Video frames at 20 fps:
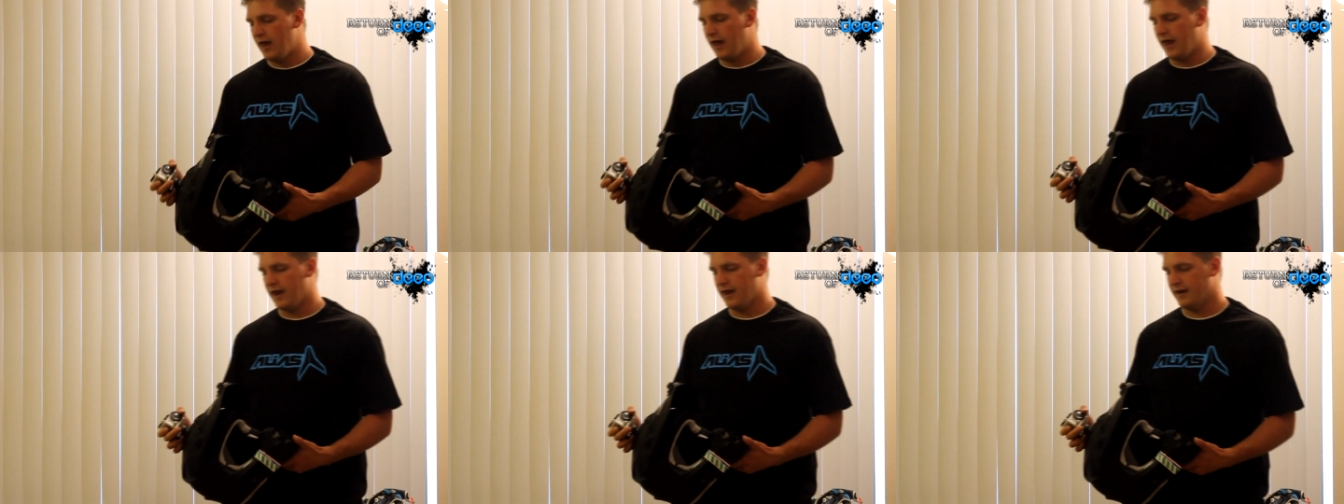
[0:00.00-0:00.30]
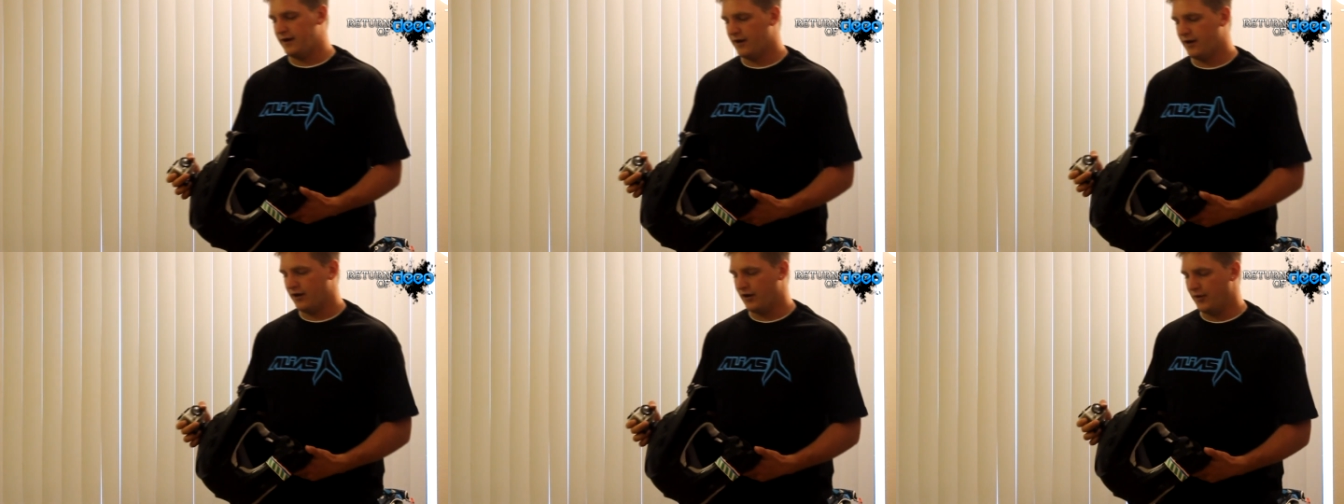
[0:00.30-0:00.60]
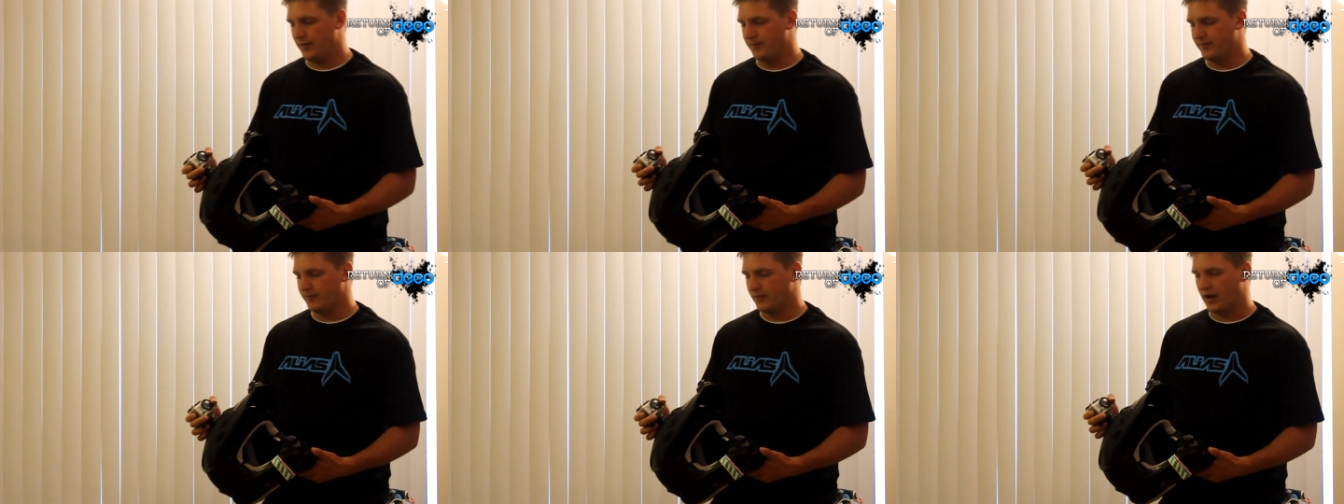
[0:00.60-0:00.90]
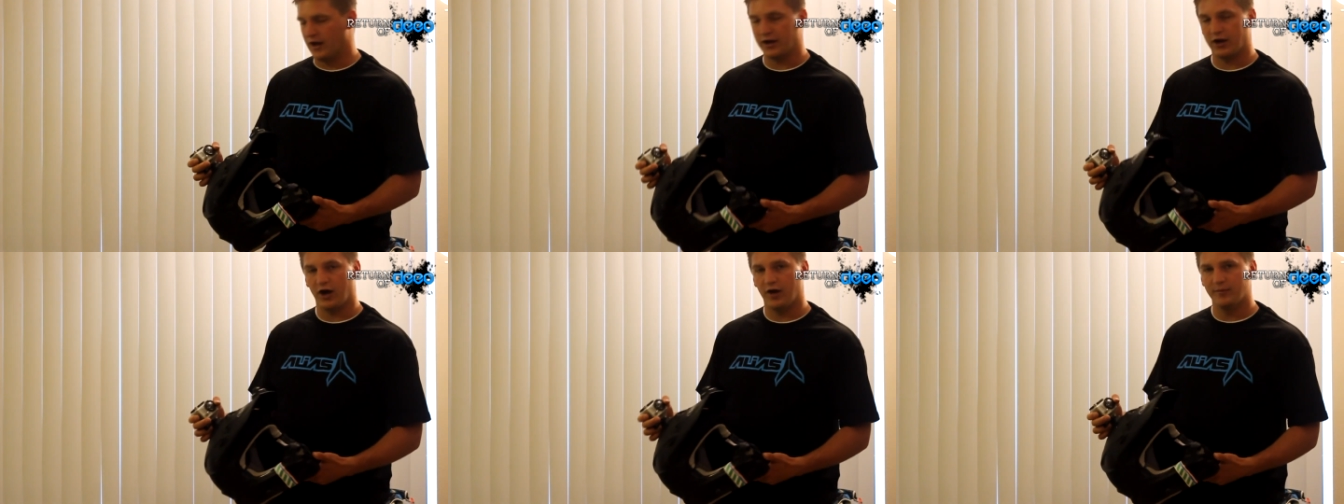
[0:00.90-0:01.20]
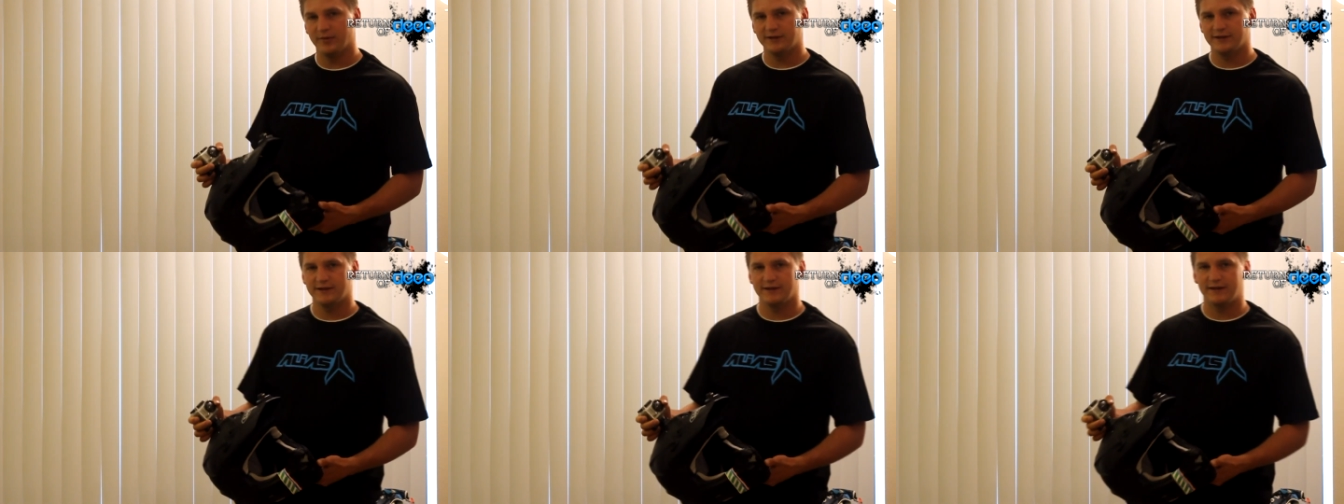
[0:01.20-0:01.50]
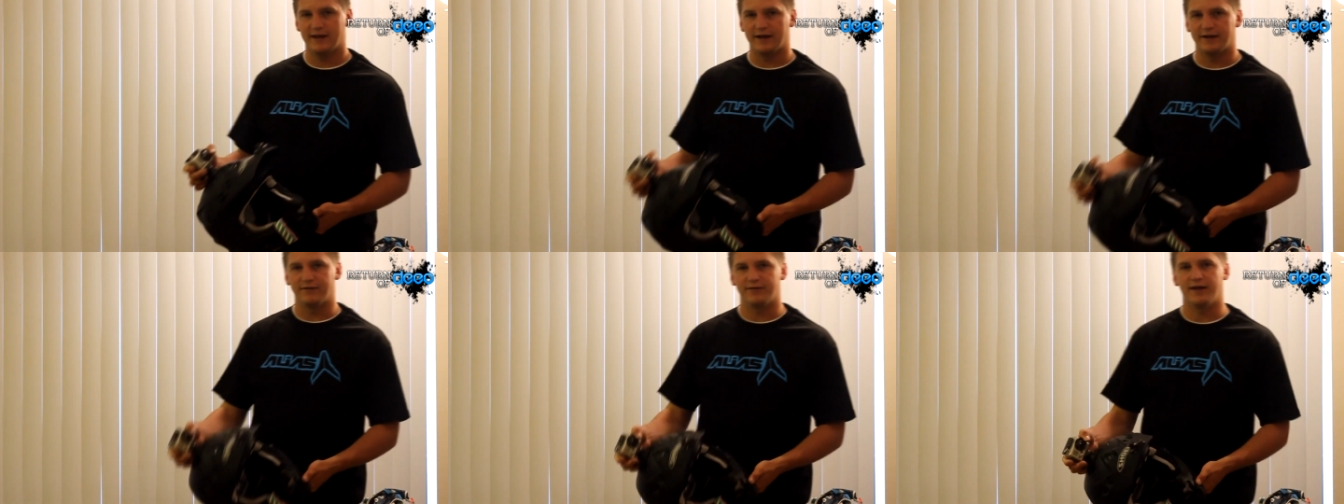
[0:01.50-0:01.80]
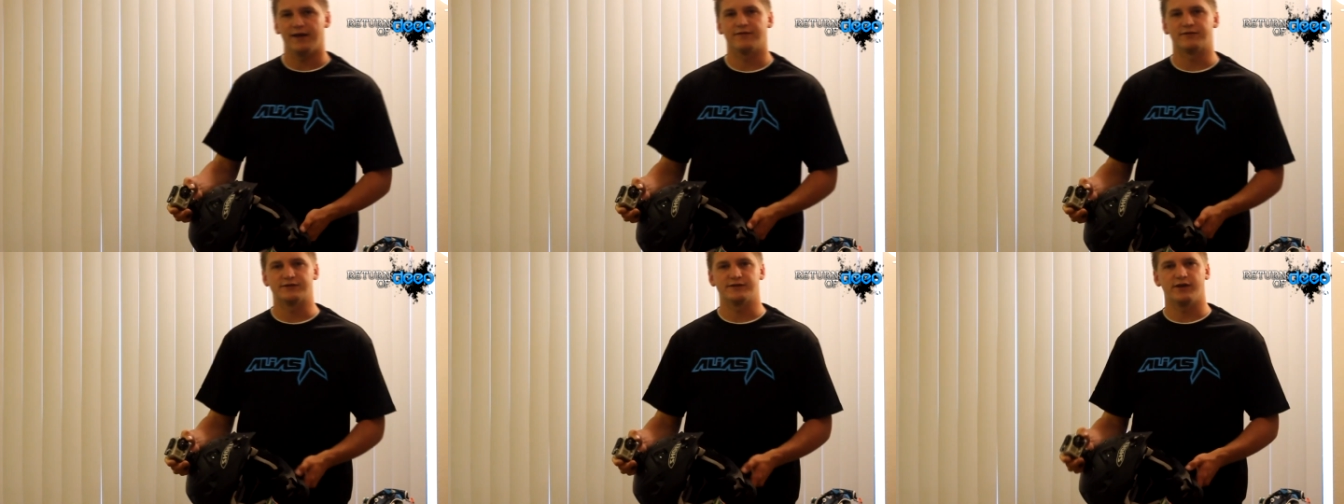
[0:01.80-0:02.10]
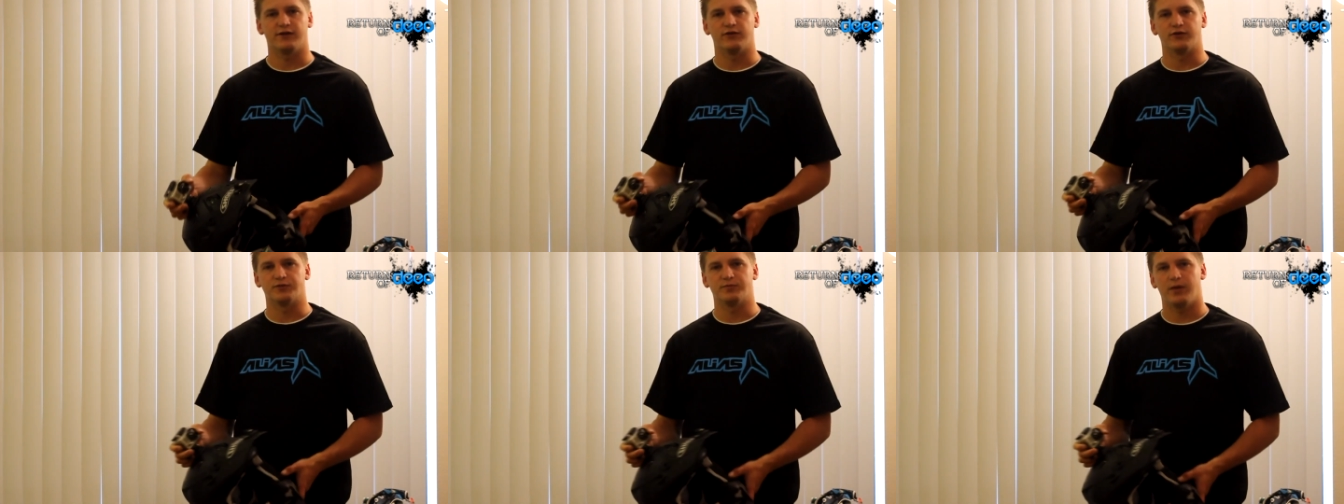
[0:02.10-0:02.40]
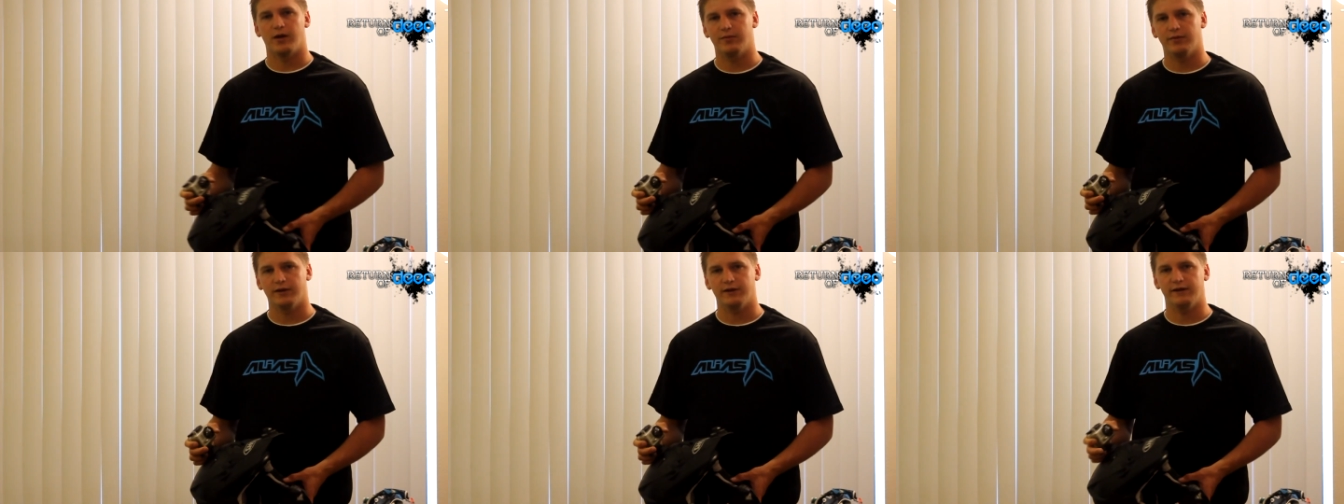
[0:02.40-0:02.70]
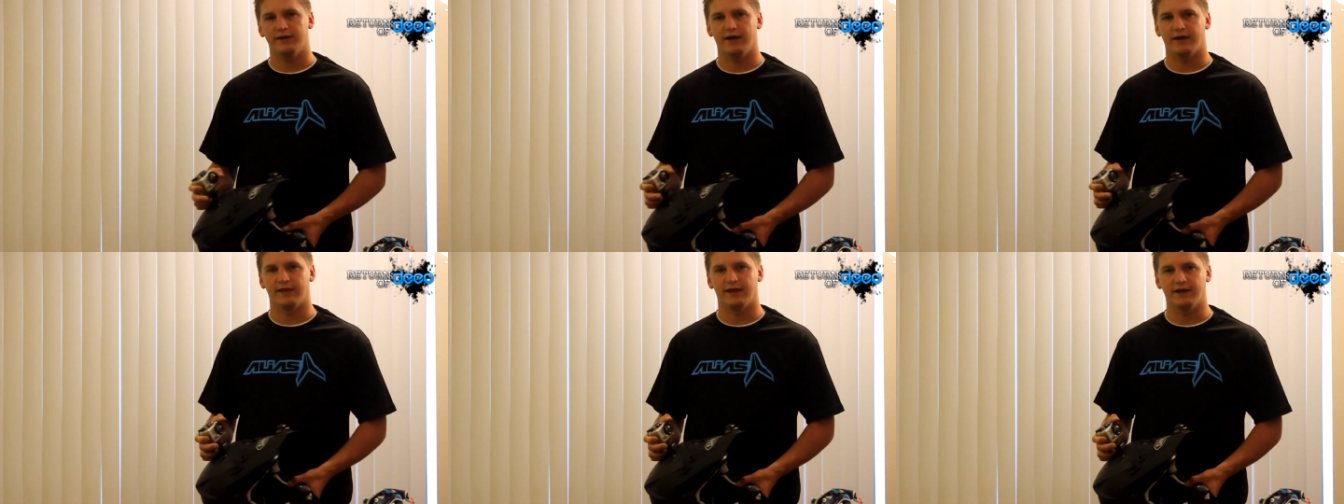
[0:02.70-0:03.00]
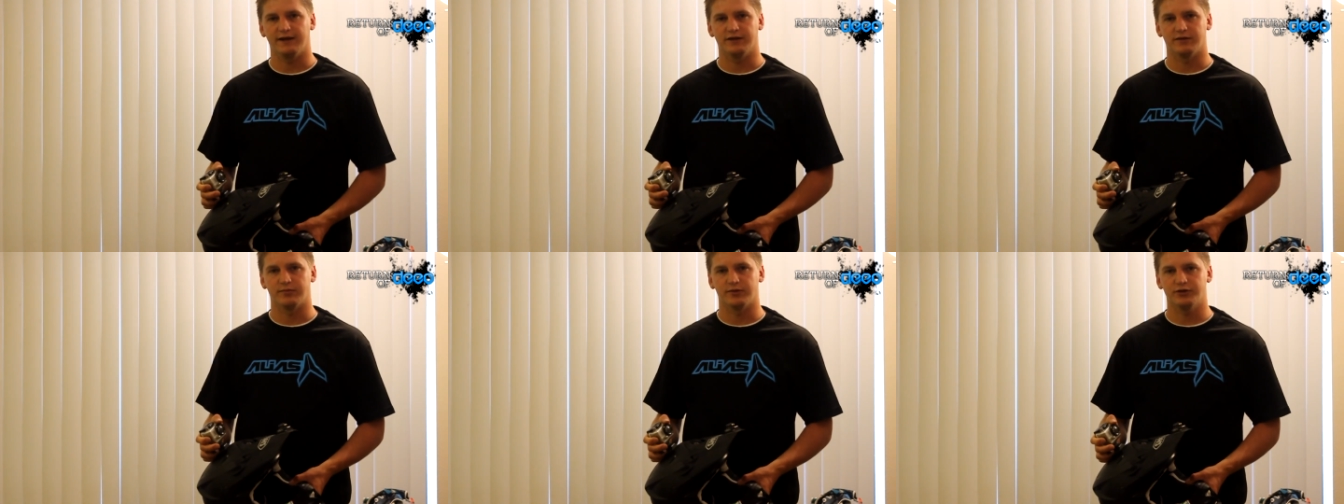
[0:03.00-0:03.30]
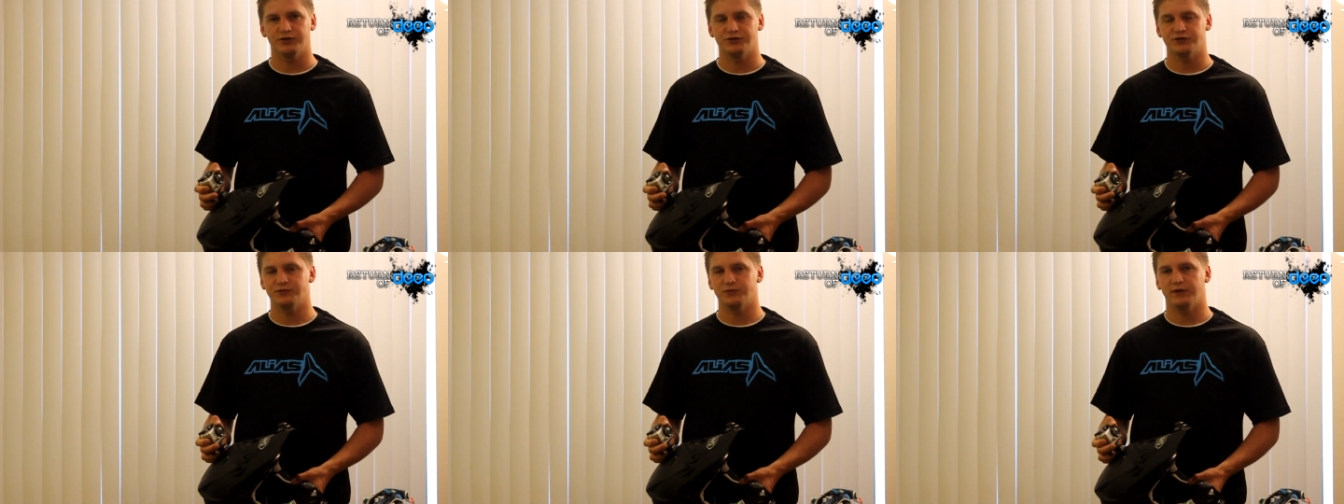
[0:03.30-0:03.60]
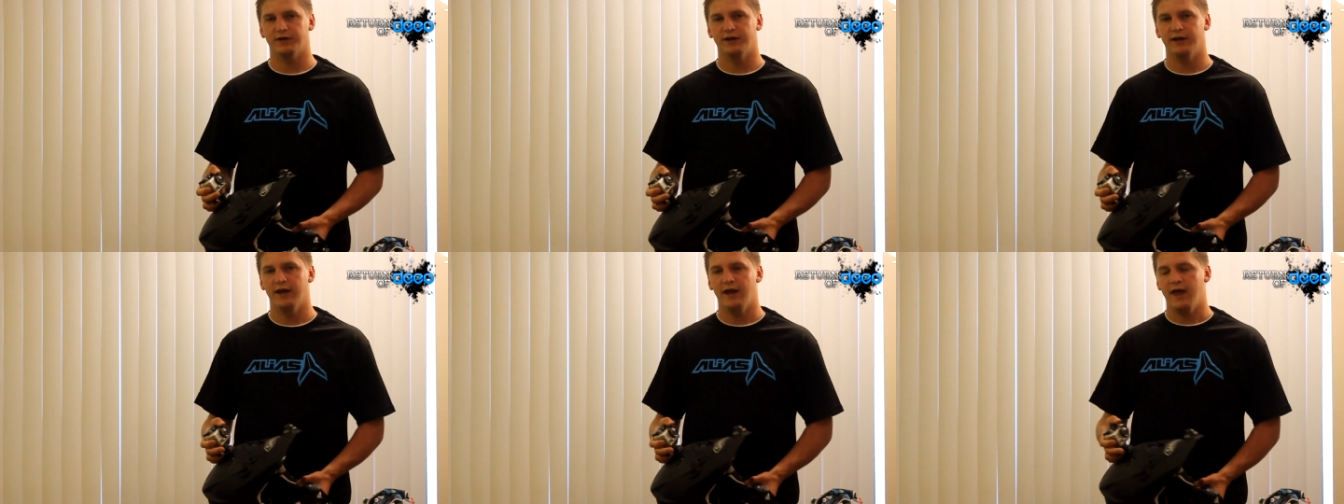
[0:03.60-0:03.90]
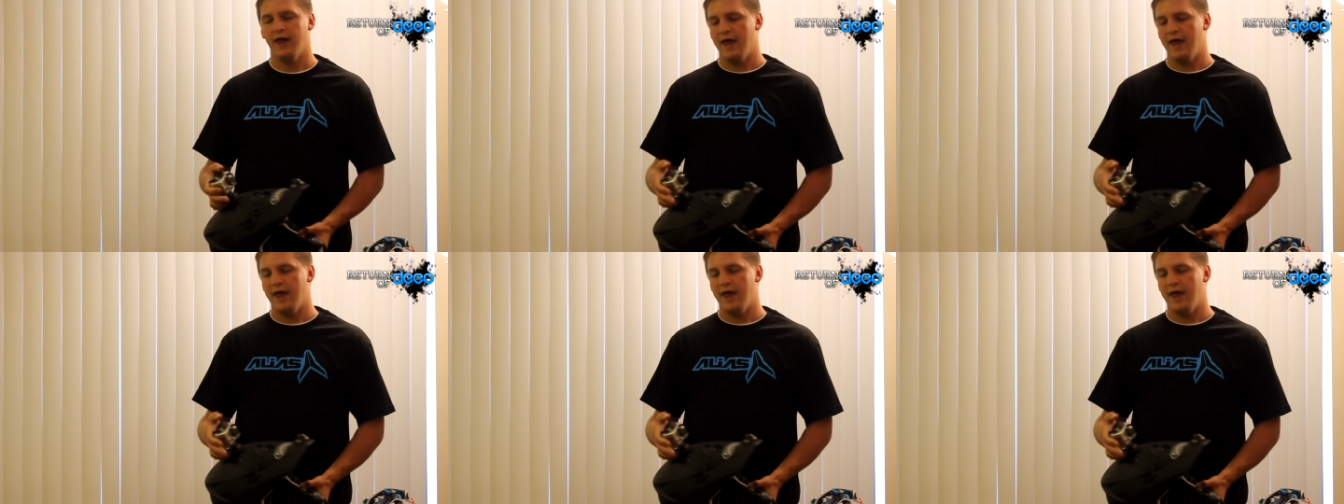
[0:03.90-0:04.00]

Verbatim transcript: And um, I commented that if they ever sell those publicly, I'd like to purchase one.